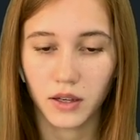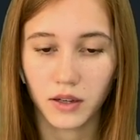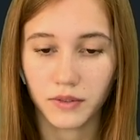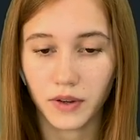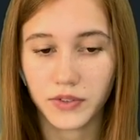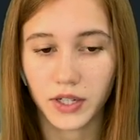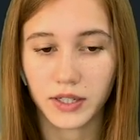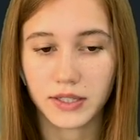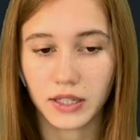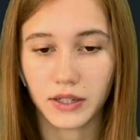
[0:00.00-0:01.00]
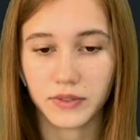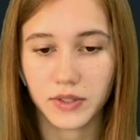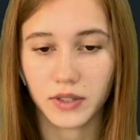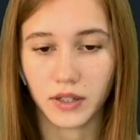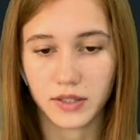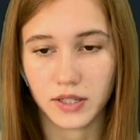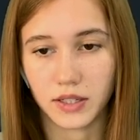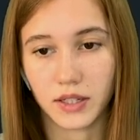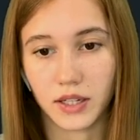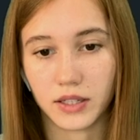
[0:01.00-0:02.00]
5 seconds left until
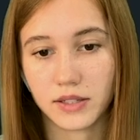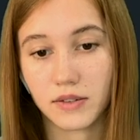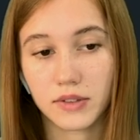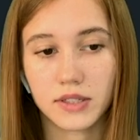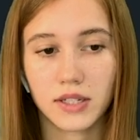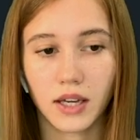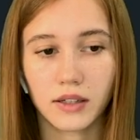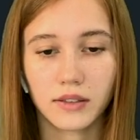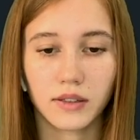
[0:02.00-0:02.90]
the end of the deal.